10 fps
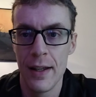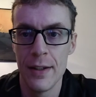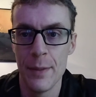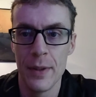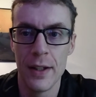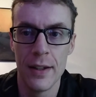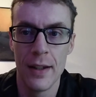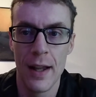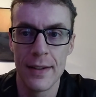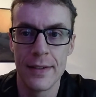in
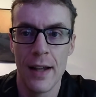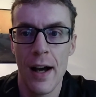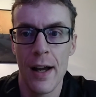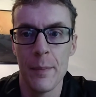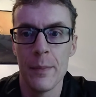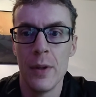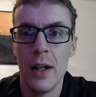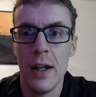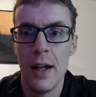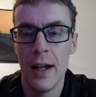at the time,
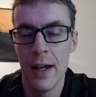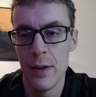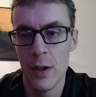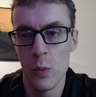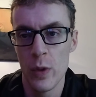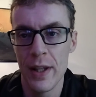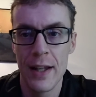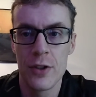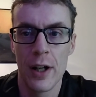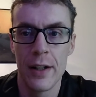and then when
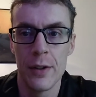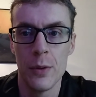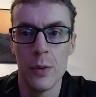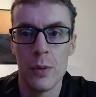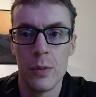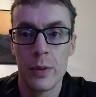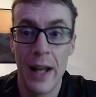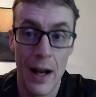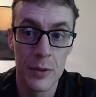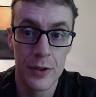they try to
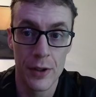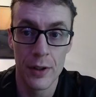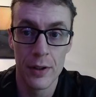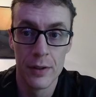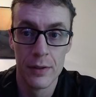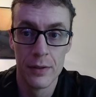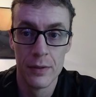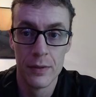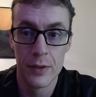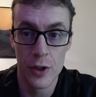counter
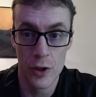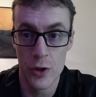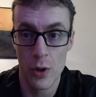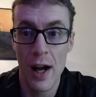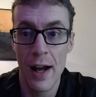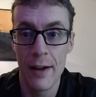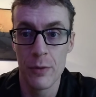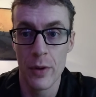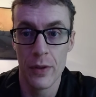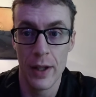your
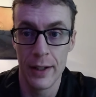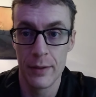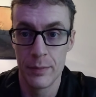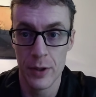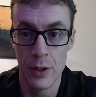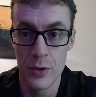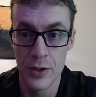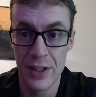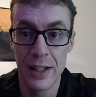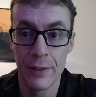drive with, like,
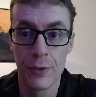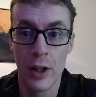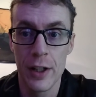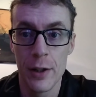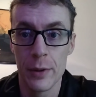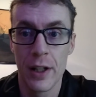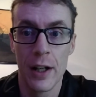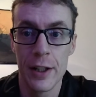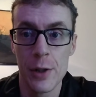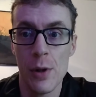just getting in front of you and
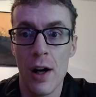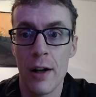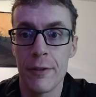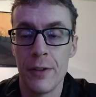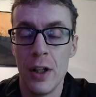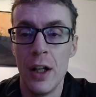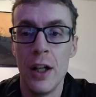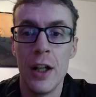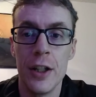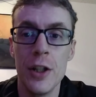cutting you off,
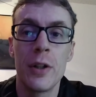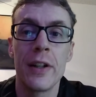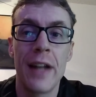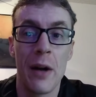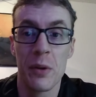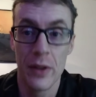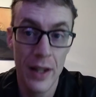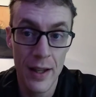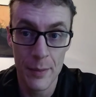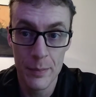you can counter
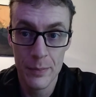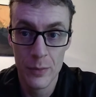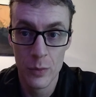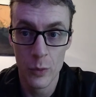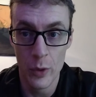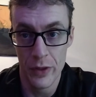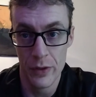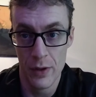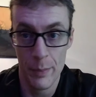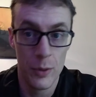them with
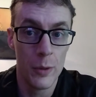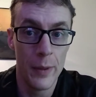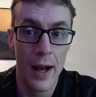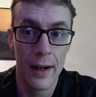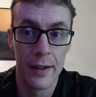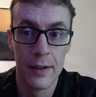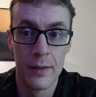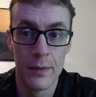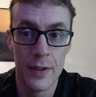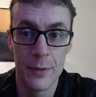a pullback.
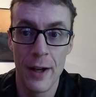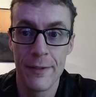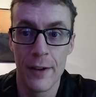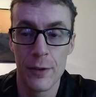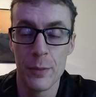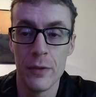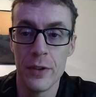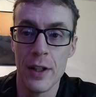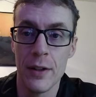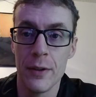Is my favorite move
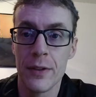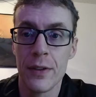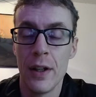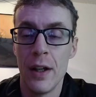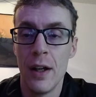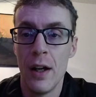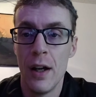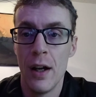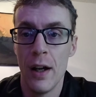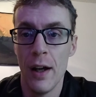to use,
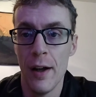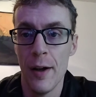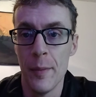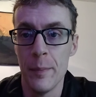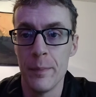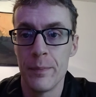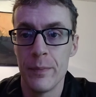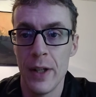and